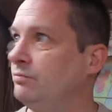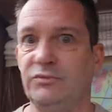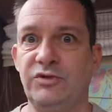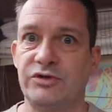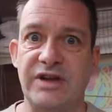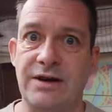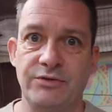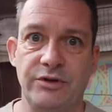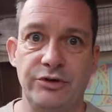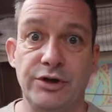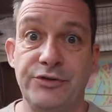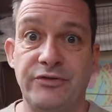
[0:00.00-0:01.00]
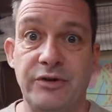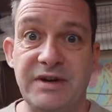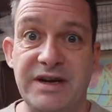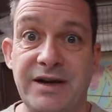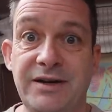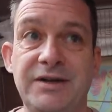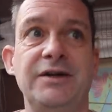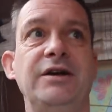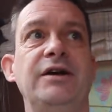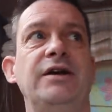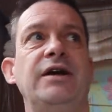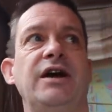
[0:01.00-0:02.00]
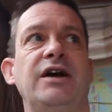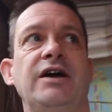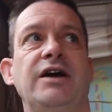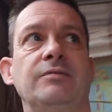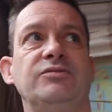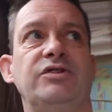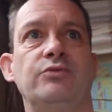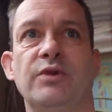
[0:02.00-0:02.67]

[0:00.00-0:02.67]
just down the road from here. Um, she's